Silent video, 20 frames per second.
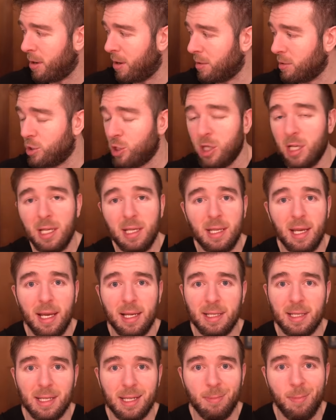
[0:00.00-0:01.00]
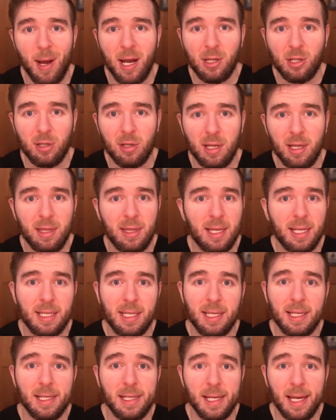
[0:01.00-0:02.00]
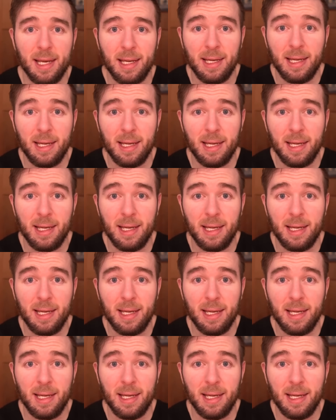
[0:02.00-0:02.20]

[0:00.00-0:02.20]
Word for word: on cheat days especially, this is a